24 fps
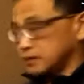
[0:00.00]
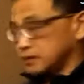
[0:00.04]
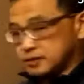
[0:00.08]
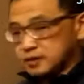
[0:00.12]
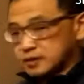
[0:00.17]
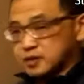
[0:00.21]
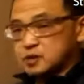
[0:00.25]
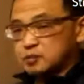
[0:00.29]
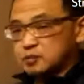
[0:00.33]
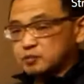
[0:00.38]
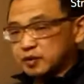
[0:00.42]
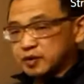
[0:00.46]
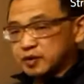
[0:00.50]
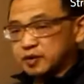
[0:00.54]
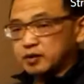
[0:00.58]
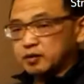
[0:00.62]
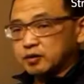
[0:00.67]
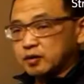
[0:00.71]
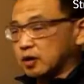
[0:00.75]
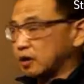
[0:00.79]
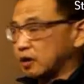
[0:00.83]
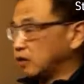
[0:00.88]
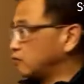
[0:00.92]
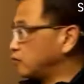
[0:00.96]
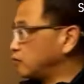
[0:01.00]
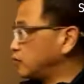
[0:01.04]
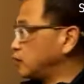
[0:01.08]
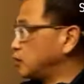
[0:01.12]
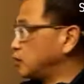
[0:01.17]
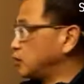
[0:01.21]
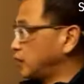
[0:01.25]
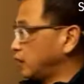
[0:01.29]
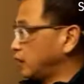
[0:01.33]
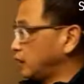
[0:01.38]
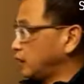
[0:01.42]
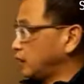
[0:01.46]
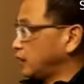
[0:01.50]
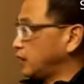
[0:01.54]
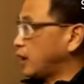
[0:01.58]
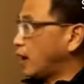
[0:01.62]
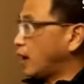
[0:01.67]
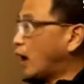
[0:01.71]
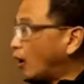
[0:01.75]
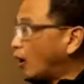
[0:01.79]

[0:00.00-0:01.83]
this particular viewing